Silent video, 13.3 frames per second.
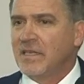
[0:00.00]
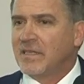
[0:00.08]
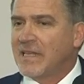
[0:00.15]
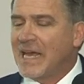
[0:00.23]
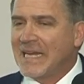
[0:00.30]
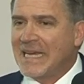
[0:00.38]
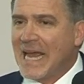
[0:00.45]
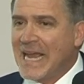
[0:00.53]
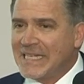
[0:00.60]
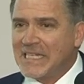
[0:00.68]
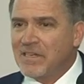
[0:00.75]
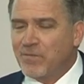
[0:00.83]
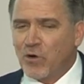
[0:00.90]
that in
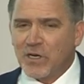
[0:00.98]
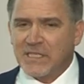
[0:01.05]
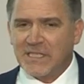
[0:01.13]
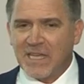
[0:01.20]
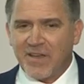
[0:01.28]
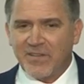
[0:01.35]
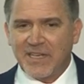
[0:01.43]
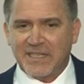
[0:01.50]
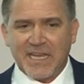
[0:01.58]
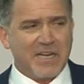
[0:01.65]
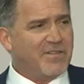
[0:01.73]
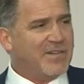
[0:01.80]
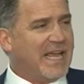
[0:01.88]
1947, at the
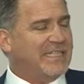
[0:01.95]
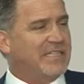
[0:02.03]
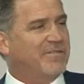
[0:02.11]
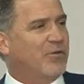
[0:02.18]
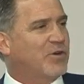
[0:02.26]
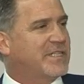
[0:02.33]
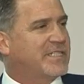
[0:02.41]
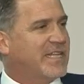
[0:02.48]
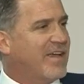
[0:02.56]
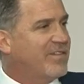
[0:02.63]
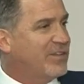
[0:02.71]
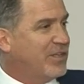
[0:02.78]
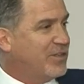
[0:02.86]
end of
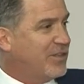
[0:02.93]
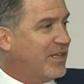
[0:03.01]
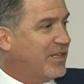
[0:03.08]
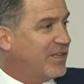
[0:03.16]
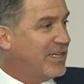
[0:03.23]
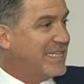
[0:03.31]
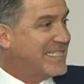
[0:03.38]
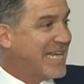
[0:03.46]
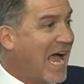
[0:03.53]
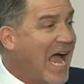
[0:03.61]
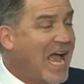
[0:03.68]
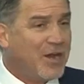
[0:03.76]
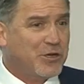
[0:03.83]
1947, the
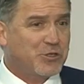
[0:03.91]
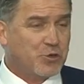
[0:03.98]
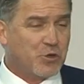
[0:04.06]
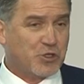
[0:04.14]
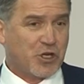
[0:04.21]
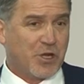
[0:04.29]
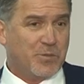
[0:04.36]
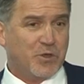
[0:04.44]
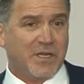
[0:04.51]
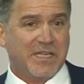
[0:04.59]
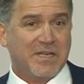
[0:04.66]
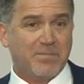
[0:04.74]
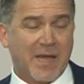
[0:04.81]
entire Jewish
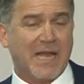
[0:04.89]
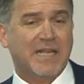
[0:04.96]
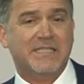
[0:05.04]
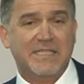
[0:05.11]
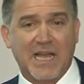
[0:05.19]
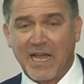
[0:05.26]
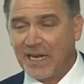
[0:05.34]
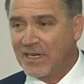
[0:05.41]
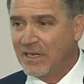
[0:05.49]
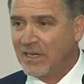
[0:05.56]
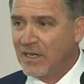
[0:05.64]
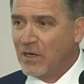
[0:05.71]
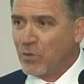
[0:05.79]
community in Palestine
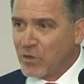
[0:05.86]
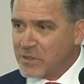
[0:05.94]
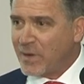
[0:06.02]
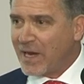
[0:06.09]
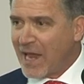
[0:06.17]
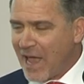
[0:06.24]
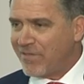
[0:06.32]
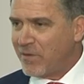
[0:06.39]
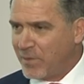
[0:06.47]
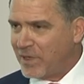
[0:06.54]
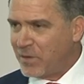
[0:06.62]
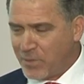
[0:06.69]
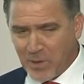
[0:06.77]
was about
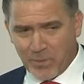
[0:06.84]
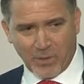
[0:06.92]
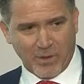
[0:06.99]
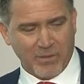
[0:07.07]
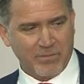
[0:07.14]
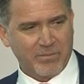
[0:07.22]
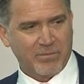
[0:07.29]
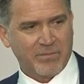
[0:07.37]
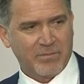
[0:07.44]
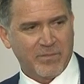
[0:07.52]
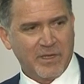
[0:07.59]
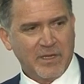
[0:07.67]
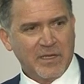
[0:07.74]
500,000 people.
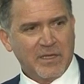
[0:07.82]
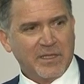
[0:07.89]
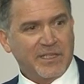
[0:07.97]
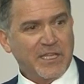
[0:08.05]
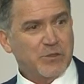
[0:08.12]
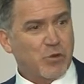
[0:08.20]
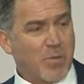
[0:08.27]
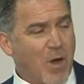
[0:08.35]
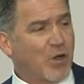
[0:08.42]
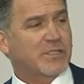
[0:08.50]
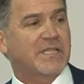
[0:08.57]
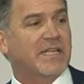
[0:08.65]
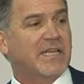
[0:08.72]
These were
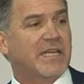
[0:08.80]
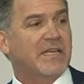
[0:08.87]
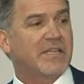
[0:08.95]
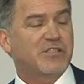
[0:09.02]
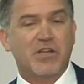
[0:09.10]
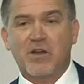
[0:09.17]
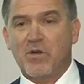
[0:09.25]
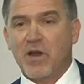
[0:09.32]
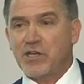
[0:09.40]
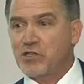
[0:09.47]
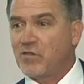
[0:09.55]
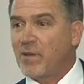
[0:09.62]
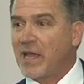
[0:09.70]
mostly the
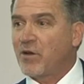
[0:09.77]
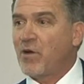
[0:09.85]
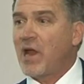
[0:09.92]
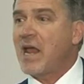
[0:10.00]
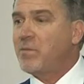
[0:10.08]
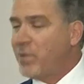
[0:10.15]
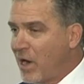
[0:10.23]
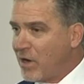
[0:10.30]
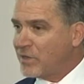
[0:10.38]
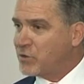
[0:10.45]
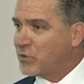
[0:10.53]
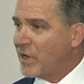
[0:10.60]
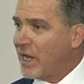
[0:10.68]
generation of my
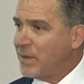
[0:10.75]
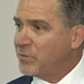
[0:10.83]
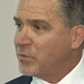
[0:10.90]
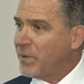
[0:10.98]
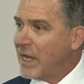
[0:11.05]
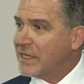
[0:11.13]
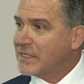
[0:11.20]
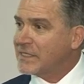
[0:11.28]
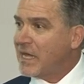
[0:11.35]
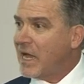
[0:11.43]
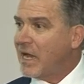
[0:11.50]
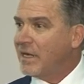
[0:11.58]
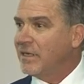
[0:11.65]
grandparents who came to
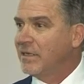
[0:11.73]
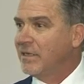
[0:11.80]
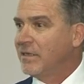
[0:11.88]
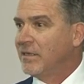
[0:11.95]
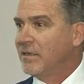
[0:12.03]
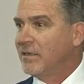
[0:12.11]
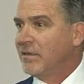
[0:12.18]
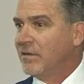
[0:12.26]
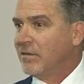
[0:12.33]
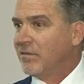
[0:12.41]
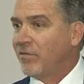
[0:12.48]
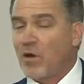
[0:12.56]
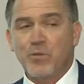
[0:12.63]
Palestine
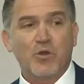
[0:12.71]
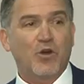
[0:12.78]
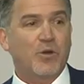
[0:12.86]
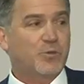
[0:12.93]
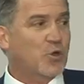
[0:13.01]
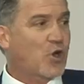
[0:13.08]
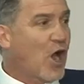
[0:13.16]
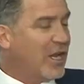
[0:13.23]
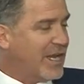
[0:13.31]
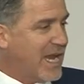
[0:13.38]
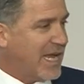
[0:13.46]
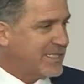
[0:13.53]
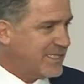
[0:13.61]
from Europe to
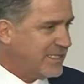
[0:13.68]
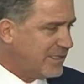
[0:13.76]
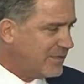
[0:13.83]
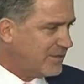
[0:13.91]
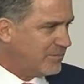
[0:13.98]
colonize it.